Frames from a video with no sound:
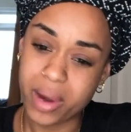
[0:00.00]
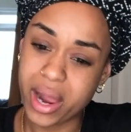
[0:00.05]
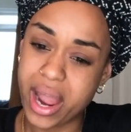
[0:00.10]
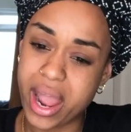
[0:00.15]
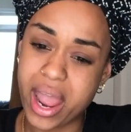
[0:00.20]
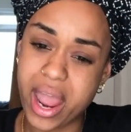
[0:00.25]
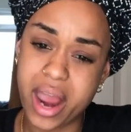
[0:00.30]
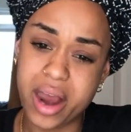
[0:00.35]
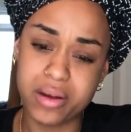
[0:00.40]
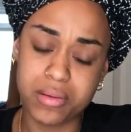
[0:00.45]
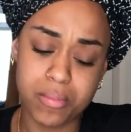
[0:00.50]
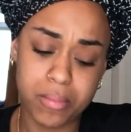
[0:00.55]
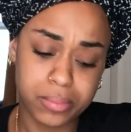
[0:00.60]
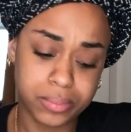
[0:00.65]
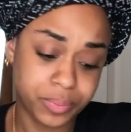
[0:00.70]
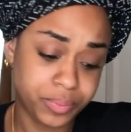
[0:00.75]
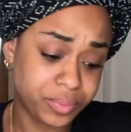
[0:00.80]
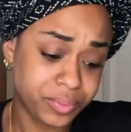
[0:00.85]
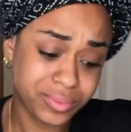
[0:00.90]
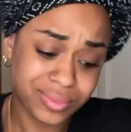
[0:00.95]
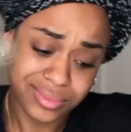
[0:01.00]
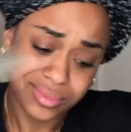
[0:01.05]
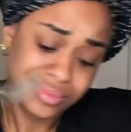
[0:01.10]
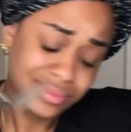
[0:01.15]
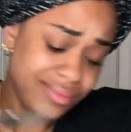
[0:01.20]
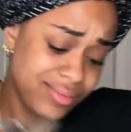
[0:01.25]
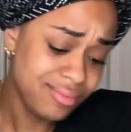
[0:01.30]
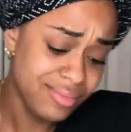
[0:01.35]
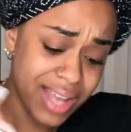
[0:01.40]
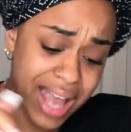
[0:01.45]
And
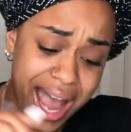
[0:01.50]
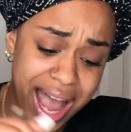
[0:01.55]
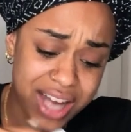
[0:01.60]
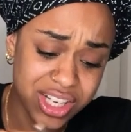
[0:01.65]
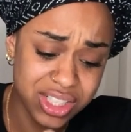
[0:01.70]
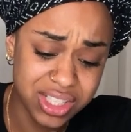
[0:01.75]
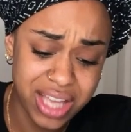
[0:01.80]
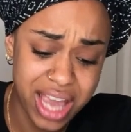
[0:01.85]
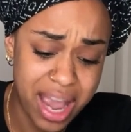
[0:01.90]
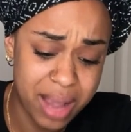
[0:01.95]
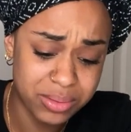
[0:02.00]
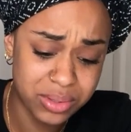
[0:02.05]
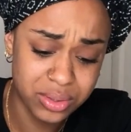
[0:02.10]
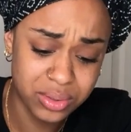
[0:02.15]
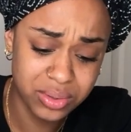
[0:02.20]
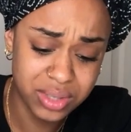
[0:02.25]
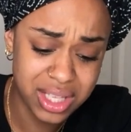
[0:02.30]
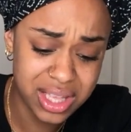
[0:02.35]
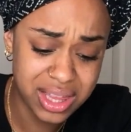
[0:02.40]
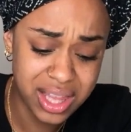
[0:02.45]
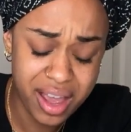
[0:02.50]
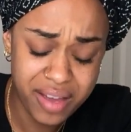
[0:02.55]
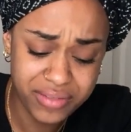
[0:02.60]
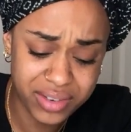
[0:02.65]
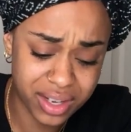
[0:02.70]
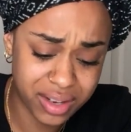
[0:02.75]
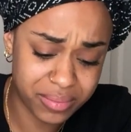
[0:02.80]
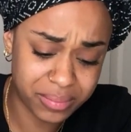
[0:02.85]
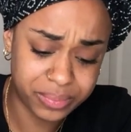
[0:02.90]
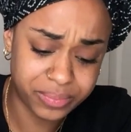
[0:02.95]
I just absolutely
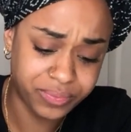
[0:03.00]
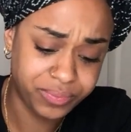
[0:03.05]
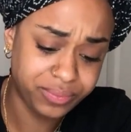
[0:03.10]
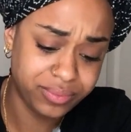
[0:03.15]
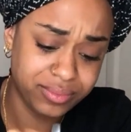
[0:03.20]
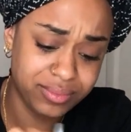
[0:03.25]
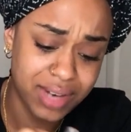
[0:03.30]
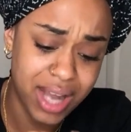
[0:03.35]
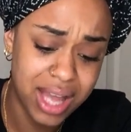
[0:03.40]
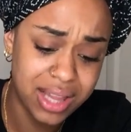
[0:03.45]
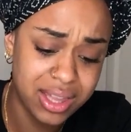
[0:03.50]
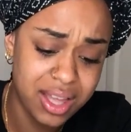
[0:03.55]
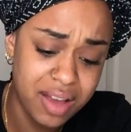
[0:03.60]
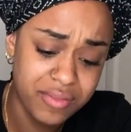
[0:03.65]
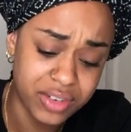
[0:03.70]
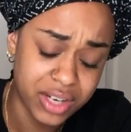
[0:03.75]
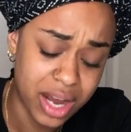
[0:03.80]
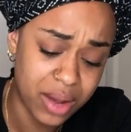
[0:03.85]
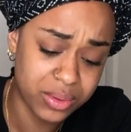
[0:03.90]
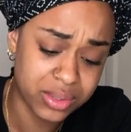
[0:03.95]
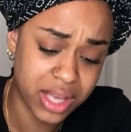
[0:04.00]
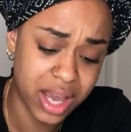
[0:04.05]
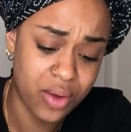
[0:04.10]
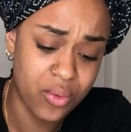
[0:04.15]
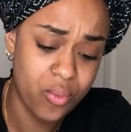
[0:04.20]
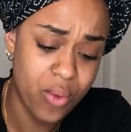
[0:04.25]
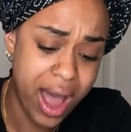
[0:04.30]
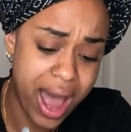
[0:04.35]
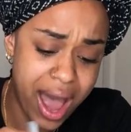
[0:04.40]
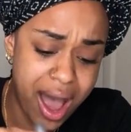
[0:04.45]
loved it. I loved it. I was
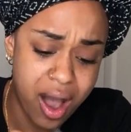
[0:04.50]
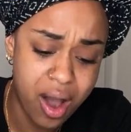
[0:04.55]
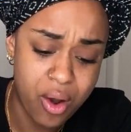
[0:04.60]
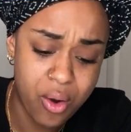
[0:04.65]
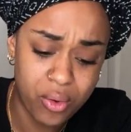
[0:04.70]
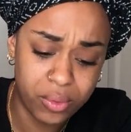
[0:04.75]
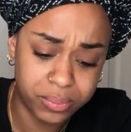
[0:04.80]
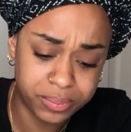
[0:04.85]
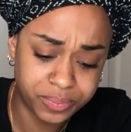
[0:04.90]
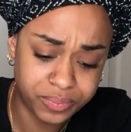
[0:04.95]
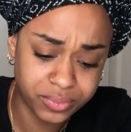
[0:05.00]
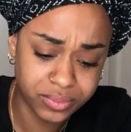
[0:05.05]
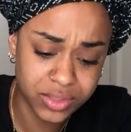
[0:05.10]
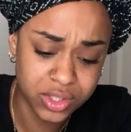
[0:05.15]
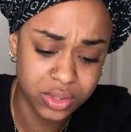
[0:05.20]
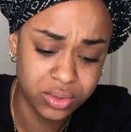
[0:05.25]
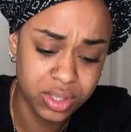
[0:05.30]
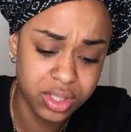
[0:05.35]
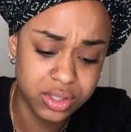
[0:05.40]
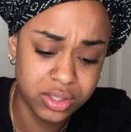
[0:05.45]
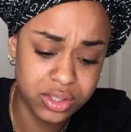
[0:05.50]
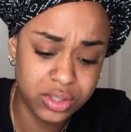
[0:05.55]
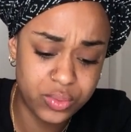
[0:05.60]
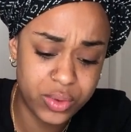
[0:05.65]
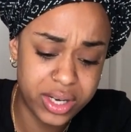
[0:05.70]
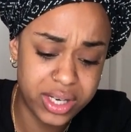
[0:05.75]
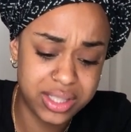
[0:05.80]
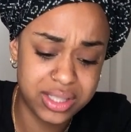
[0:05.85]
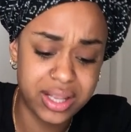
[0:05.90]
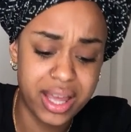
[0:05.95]
like, wow. So this is
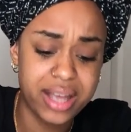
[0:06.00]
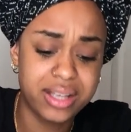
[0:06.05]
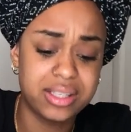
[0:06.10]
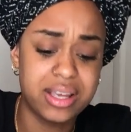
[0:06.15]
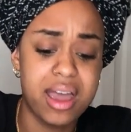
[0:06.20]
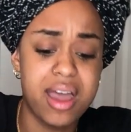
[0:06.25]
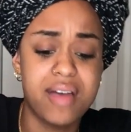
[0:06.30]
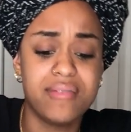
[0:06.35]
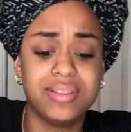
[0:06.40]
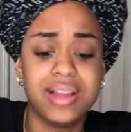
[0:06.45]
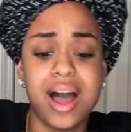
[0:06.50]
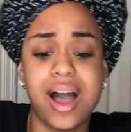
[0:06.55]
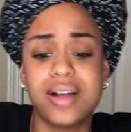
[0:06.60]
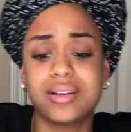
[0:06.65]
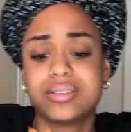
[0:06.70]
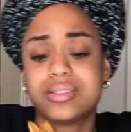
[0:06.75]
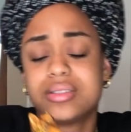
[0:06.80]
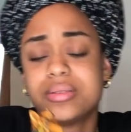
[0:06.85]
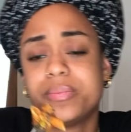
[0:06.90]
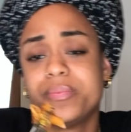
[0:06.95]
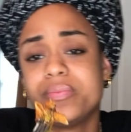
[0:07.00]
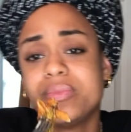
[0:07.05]
what it's like to have locks.